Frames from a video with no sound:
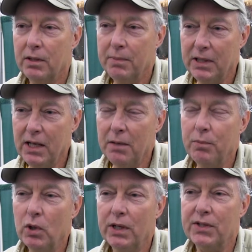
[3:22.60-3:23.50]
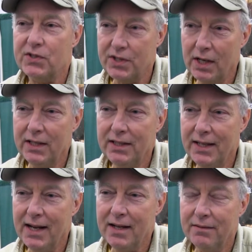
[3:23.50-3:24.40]
But get a book and study
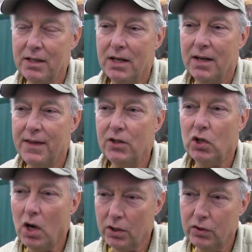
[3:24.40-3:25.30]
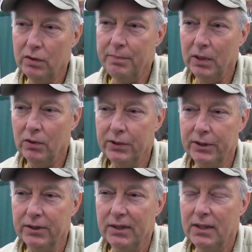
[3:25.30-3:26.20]
that, then talk to a builder,
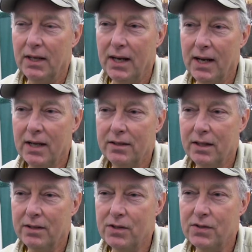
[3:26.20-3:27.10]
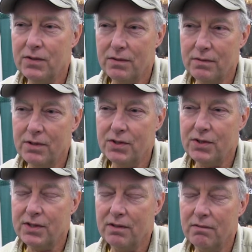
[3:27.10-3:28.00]
and just
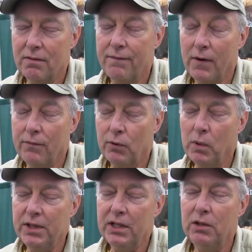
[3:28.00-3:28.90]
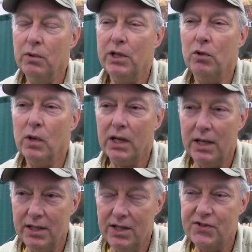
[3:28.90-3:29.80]
for one thing, you want to know what kind
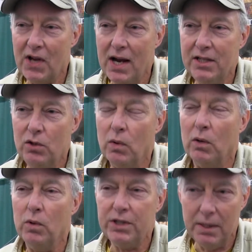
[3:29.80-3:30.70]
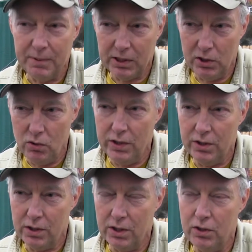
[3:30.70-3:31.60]
of design you want, what type of canoeing
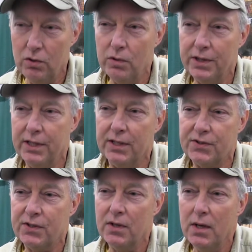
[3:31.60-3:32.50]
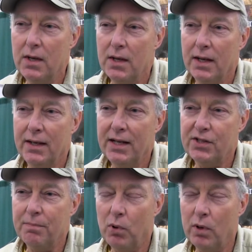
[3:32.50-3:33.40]
you're going to do with this, and that's
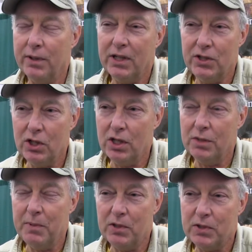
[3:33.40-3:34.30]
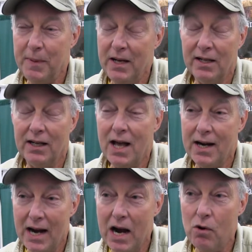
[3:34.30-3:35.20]
important because you're going to be spending a lot
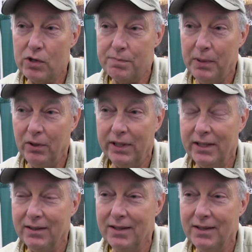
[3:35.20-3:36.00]
of hours building it.